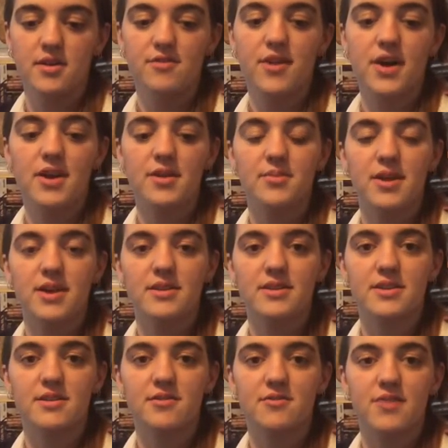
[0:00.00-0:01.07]

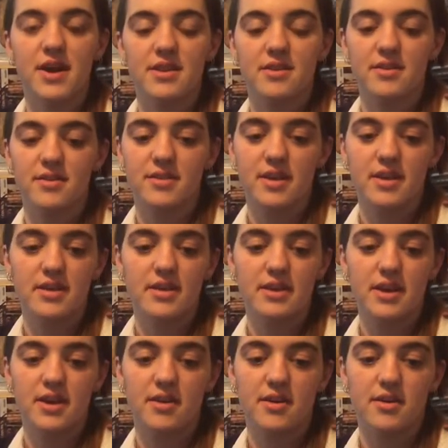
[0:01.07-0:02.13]
Phytoplankton are found in sunlit
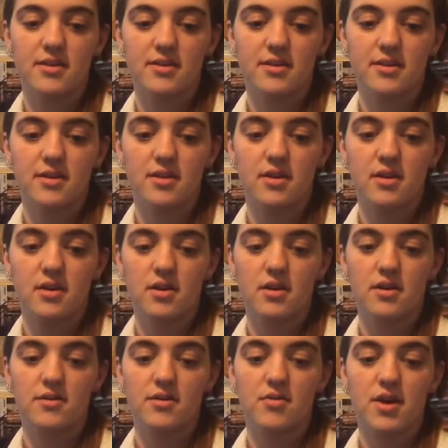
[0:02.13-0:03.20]
areas
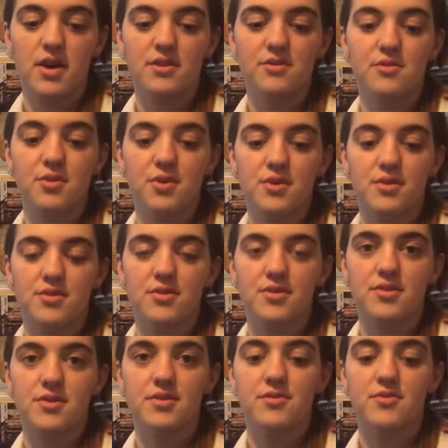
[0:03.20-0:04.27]
of a range of water
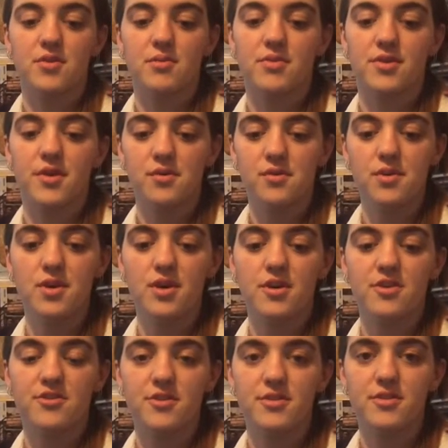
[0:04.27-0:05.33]
sources, from saltwater
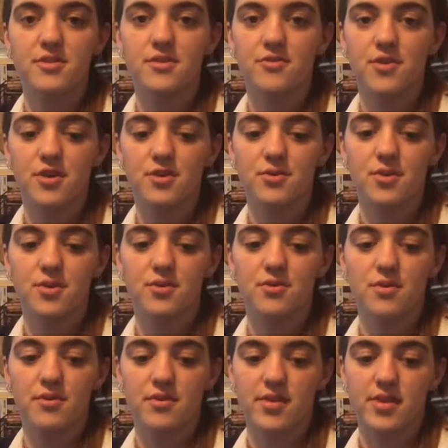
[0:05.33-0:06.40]
oceans to freshwater
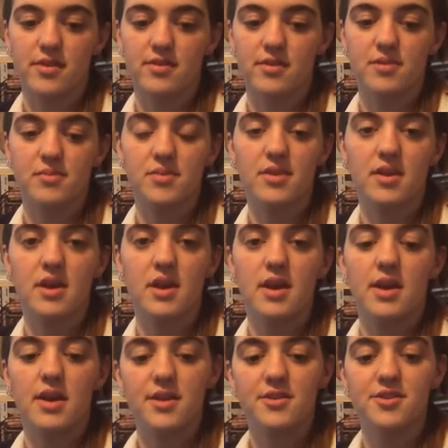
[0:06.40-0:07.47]
river systems,
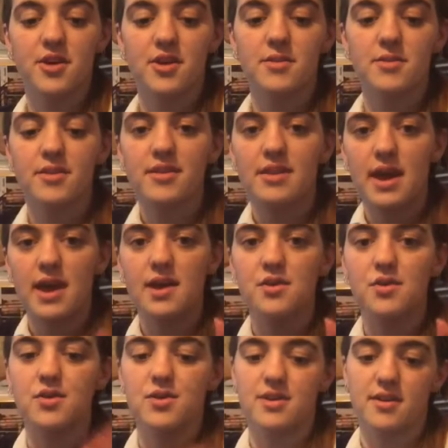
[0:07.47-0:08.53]
and are termed as key
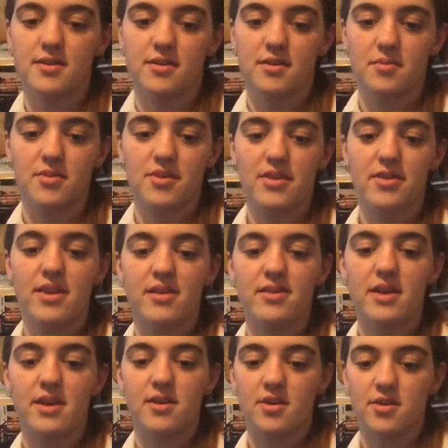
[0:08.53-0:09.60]
organisms in these
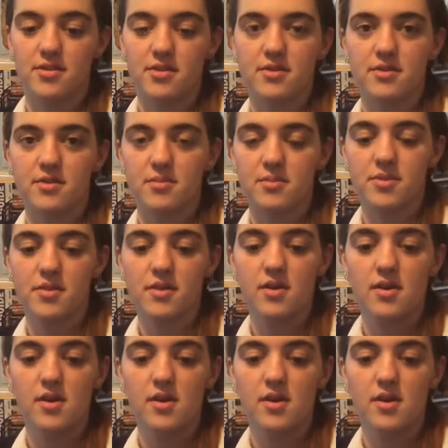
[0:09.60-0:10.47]
ecosystems.